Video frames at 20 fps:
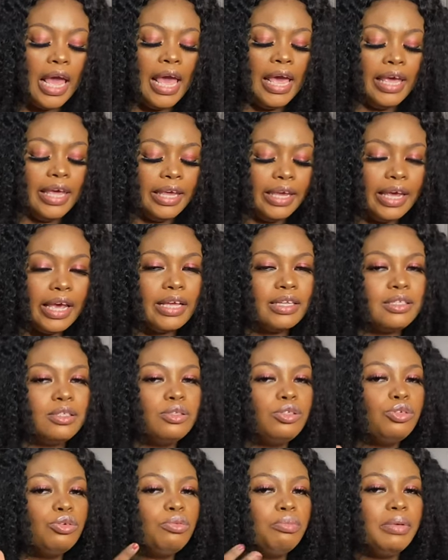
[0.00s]

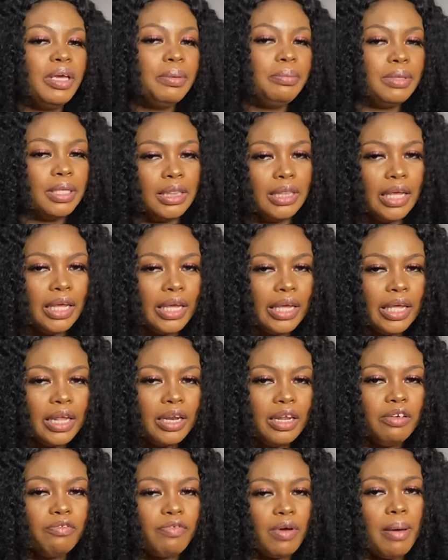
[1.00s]
Yes, you may be
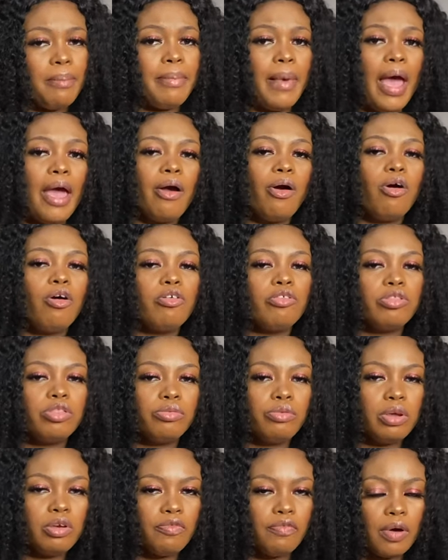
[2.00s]
thinking, if I buy all
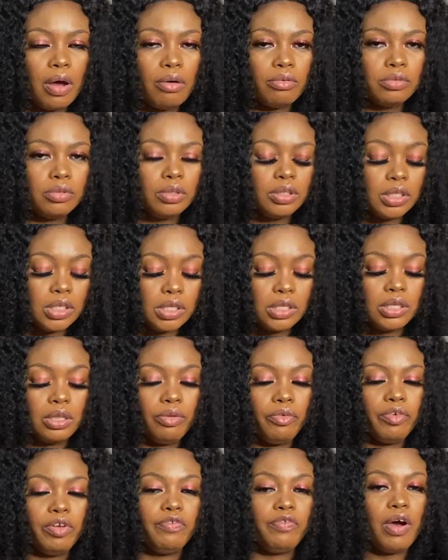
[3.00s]
three these
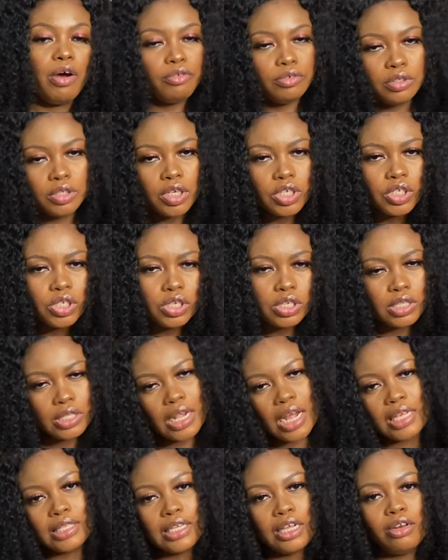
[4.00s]
three foundations,
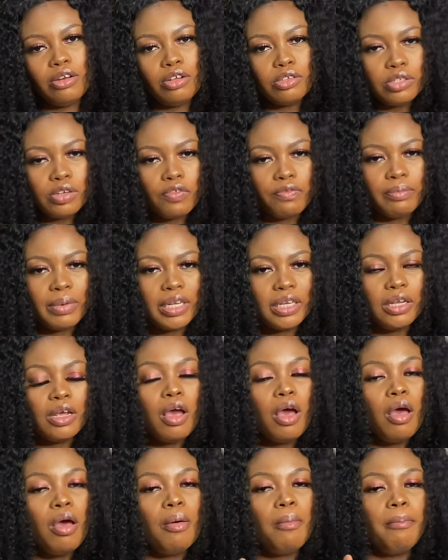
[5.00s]
that's a lot of money.
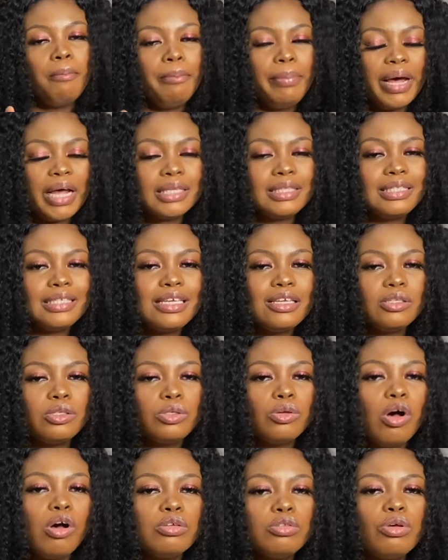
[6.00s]
But
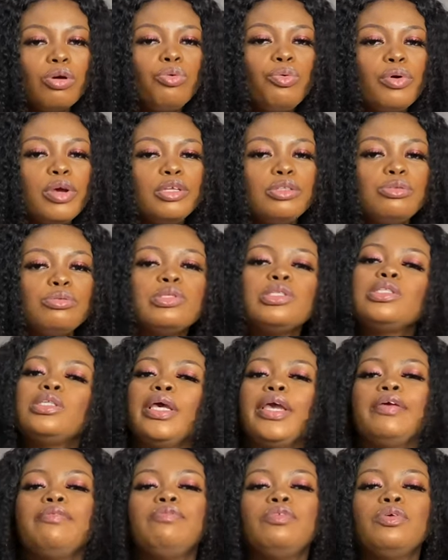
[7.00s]
it's also going to
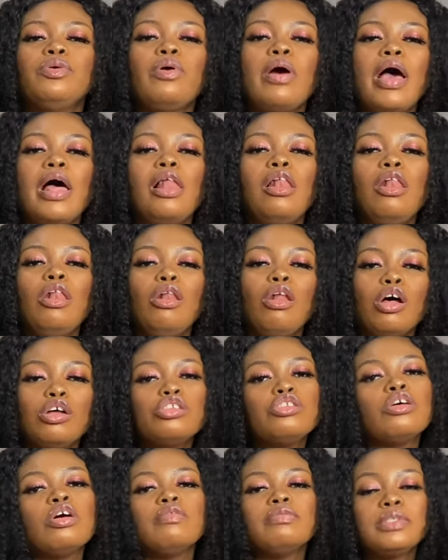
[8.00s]
save you a
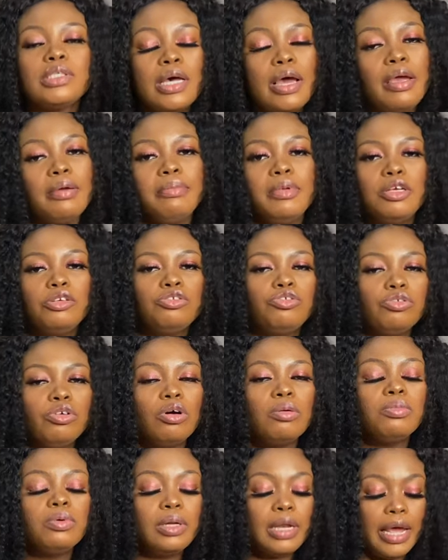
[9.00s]
lot of time and
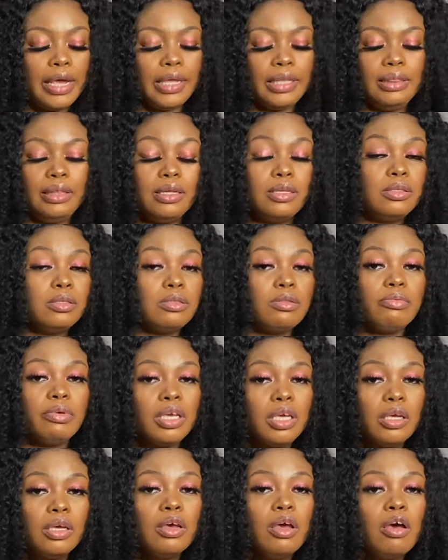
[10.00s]
trouble. Like, these
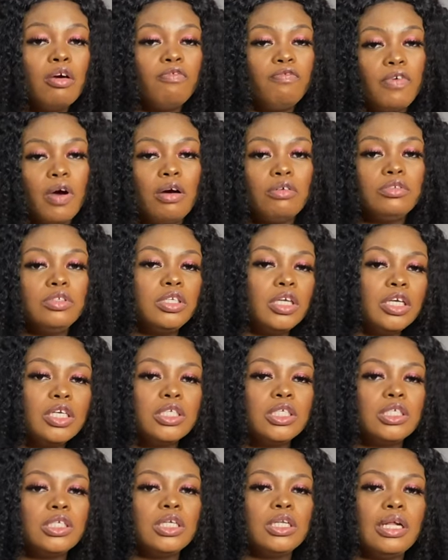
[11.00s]
three
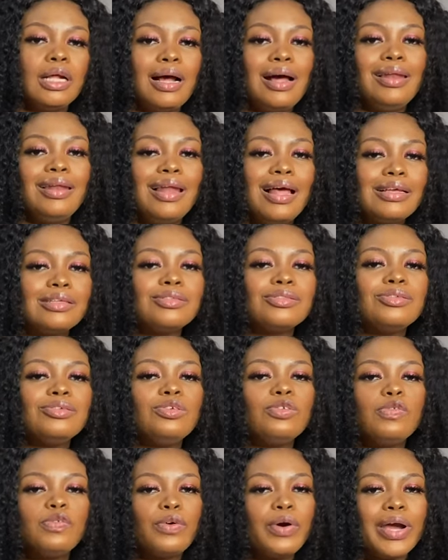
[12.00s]
foundation can last
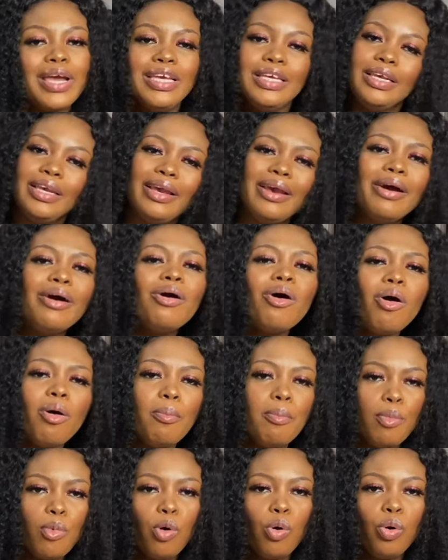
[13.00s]
you for a year or
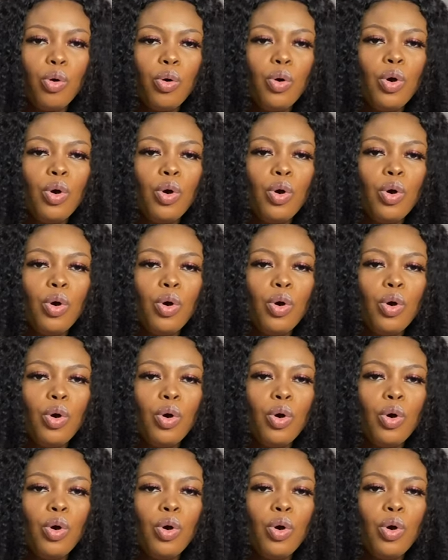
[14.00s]
more,